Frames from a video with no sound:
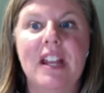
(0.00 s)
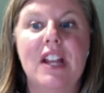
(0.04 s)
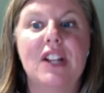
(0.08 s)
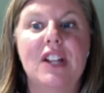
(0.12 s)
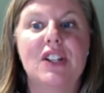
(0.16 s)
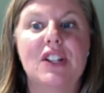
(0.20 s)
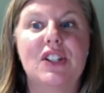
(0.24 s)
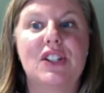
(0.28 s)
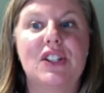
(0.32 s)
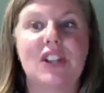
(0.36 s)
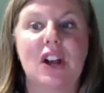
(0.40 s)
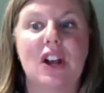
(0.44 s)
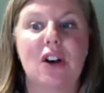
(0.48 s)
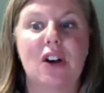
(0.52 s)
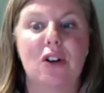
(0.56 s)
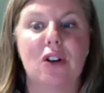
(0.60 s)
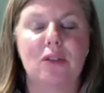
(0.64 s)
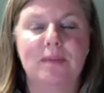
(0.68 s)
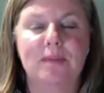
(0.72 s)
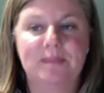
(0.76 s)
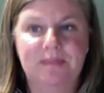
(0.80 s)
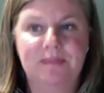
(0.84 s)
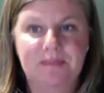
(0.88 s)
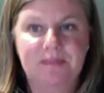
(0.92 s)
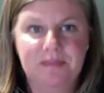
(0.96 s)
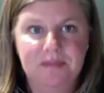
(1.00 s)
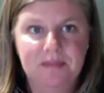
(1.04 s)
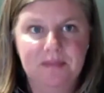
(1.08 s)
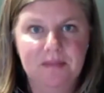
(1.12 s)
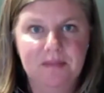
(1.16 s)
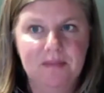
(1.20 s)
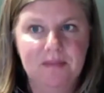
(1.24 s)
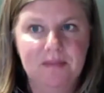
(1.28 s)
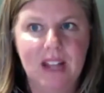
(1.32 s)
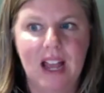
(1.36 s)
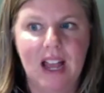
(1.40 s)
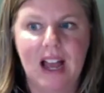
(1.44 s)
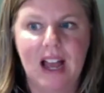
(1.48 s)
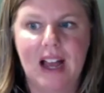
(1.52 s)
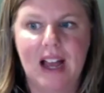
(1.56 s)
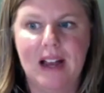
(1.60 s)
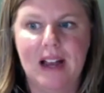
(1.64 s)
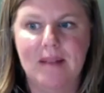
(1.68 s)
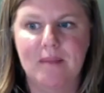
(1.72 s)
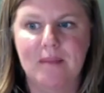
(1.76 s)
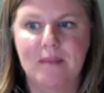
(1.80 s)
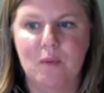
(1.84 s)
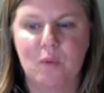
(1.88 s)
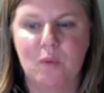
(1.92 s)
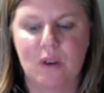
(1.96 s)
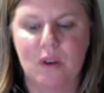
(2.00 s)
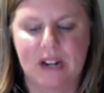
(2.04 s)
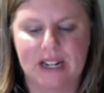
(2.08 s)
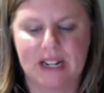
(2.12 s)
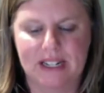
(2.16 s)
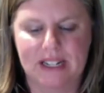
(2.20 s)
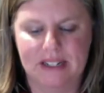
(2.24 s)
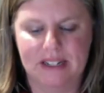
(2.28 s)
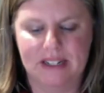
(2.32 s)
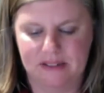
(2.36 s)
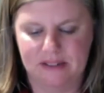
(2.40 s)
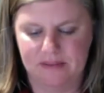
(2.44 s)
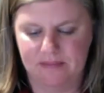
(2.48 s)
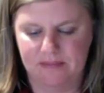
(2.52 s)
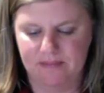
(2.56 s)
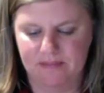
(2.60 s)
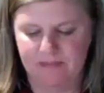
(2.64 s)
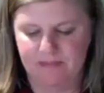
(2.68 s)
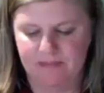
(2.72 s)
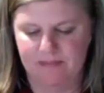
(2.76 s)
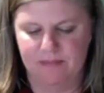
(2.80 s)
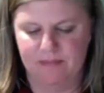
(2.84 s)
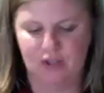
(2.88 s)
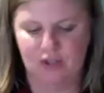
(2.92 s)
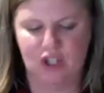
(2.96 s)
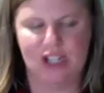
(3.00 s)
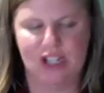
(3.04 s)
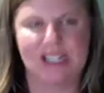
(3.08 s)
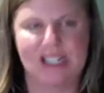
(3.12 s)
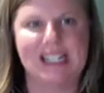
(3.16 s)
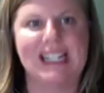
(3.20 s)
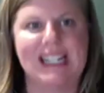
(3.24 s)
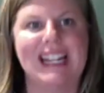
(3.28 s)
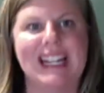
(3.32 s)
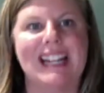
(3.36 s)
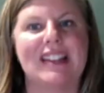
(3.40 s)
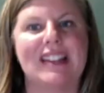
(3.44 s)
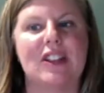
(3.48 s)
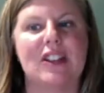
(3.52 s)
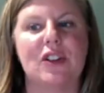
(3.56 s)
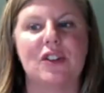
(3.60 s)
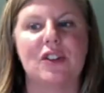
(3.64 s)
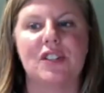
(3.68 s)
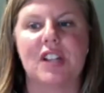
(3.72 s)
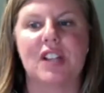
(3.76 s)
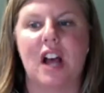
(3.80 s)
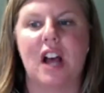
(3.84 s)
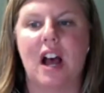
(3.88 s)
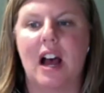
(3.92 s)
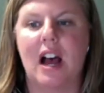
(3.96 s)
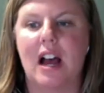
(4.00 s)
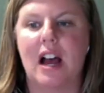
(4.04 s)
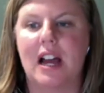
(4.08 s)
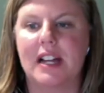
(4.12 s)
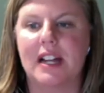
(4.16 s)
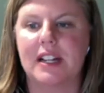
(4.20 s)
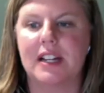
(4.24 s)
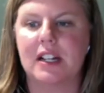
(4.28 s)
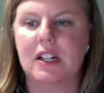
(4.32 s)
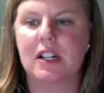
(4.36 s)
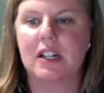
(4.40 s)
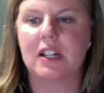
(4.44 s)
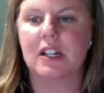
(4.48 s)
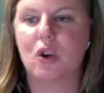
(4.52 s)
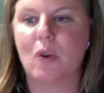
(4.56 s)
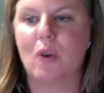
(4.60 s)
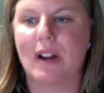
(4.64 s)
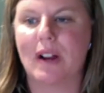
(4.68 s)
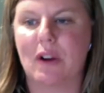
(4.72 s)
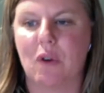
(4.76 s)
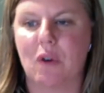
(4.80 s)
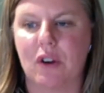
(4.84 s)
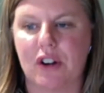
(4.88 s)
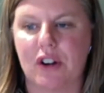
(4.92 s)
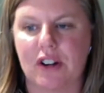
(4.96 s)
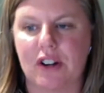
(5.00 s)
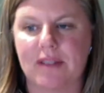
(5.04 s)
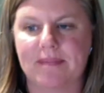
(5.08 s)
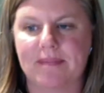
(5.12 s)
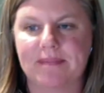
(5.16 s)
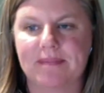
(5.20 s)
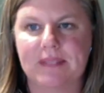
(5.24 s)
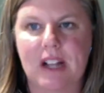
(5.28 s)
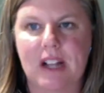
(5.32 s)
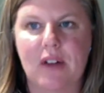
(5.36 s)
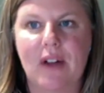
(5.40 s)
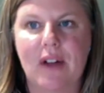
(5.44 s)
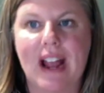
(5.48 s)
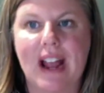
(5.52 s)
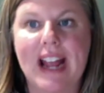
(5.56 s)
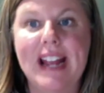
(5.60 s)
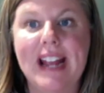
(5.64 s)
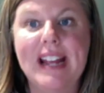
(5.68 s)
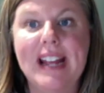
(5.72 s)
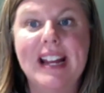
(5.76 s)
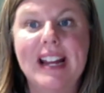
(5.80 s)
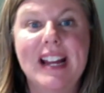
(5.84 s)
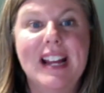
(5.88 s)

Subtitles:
So we're going to just get those on quick order. Okay?